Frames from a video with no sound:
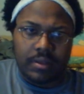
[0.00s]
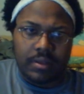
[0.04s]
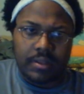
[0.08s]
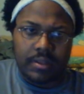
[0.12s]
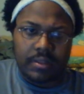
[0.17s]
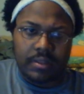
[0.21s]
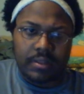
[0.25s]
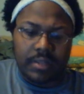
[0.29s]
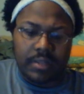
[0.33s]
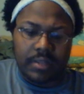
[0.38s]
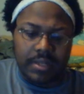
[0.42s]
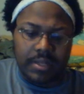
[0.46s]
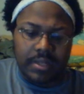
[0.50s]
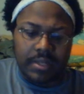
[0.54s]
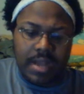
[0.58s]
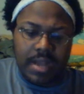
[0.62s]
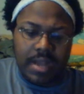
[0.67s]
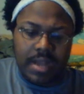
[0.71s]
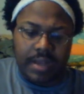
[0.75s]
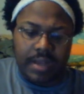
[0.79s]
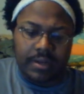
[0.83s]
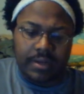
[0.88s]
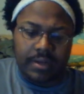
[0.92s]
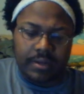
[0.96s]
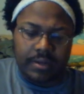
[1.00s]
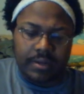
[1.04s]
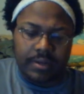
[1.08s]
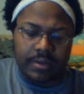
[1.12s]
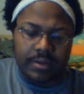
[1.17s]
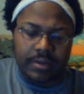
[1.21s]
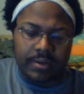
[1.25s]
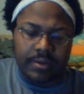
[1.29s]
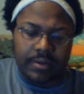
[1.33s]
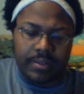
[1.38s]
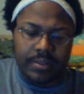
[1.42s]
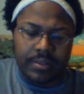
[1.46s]
the
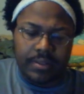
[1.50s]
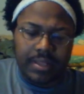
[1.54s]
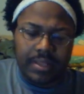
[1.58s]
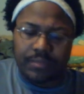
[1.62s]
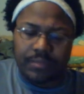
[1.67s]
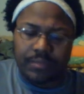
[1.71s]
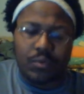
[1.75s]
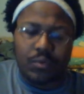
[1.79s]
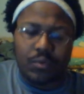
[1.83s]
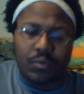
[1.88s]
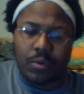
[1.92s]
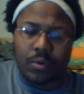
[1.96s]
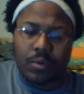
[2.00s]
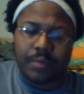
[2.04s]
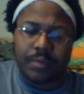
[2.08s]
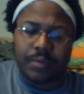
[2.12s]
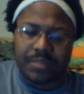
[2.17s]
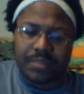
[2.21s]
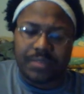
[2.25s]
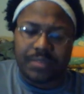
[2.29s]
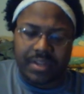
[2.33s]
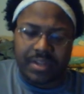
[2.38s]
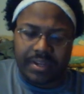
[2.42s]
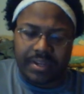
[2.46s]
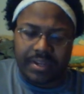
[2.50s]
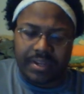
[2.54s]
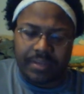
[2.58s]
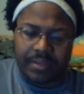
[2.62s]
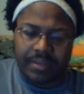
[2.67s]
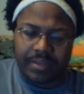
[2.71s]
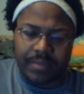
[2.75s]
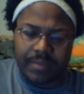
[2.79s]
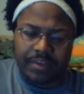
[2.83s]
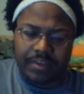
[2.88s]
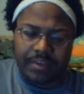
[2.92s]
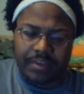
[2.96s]
not the more upsetting it
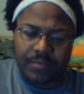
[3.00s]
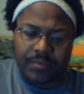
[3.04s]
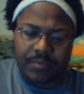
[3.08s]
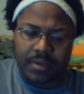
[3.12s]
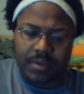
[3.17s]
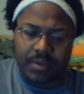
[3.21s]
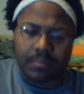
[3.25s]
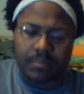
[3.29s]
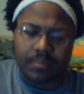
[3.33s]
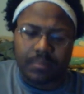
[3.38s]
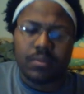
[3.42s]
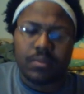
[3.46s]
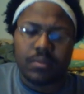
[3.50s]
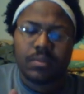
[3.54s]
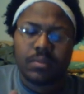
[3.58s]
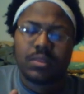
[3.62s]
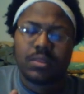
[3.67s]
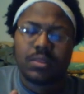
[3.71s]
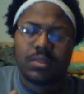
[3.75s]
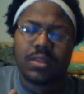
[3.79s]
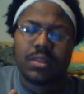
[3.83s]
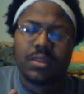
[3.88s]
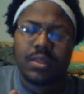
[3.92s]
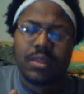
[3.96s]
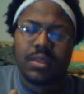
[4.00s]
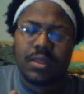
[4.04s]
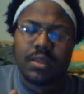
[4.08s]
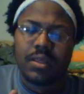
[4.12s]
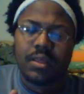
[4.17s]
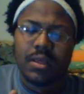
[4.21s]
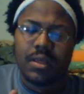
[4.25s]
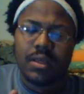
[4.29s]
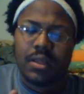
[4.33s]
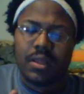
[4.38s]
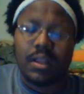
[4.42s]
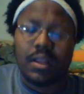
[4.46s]
makes me, the
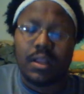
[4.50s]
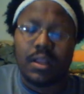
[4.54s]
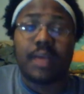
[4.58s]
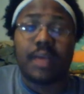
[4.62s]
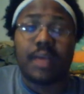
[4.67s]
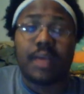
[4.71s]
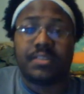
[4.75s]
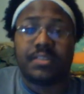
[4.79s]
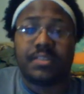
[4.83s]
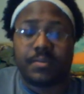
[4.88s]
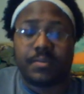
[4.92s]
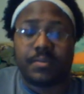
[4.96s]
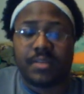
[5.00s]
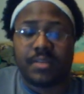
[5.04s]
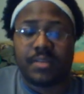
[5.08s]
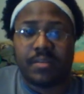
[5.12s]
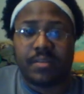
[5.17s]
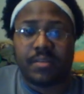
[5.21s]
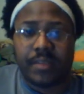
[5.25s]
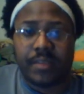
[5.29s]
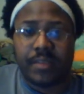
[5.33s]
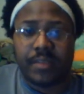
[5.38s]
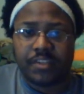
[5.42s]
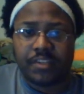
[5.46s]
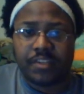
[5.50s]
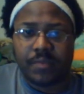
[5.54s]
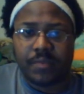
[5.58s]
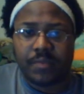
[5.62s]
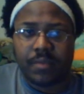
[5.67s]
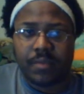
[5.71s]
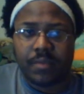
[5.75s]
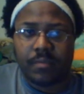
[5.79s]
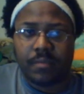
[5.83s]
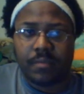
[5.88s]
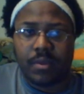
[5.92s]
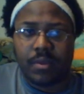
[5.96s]
less upset it makes me.
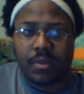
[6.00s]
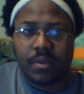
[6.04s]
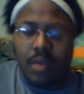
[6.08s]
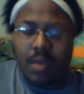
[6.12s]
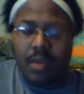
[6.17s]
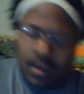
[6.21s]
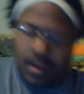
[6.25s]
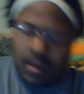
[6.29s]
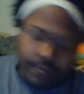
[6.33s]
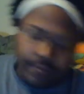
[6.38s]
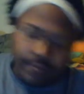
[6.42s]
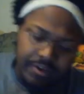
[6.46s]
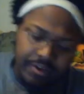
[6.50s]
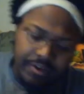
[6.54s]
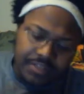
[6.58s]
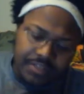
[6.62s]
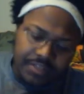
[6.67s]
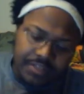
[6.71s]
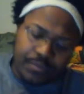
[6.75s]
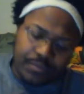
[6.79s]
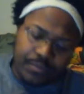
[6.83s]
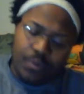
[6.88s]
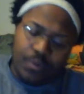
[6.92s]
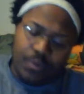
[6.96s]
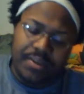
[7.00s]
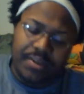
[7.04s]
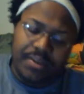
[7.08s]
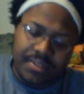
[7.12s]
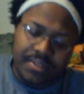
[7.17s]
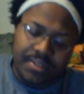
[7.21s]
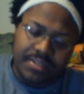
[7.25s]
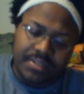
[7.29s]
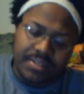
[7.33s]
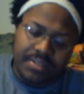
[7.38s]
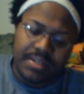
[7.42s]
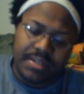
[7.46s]
I've reached a point
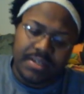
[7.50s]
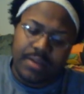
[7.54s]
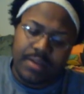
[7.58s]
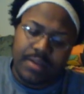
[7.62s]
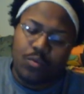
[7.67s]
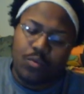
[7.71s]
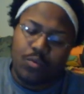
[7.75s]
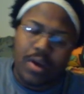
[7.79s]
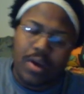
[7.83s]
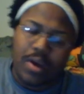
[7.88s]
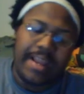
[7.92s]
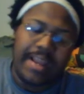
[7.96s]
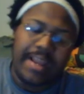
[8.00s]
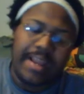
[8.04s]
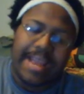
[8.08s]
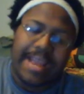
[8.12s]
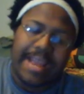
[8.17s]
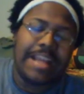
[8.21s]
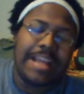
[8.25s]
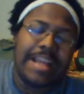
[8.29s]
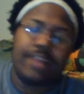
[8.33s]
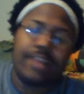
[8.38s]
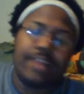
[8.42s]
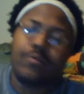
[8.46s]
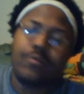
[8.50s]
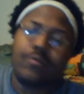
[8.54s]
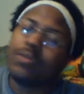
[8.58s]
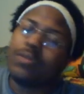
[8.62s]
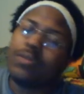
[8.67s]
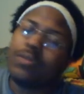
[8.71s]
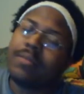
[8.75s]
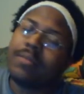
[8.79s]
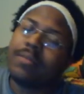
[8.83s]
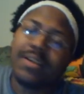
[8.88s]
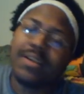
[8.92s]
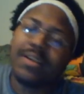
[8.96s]
in Zen where I can't even bring
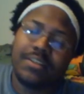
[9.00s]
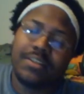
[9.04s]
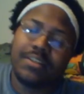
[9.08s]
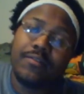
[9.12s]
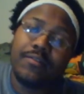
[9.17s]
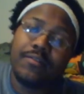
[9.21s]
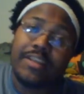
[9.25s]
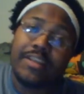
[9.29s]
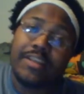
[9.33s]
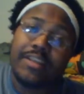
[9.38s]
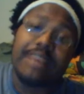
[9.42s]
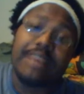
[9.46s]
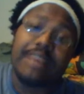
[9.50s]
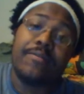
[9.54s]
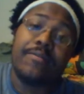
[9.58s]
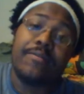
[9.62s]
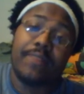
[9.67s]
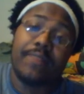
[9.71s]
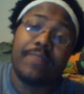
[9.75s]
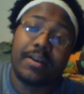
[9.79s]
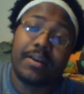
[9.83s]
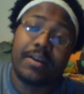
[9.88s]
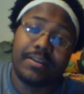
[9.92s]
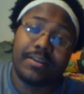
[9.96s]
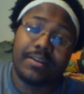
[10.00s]
myself to give a fuck.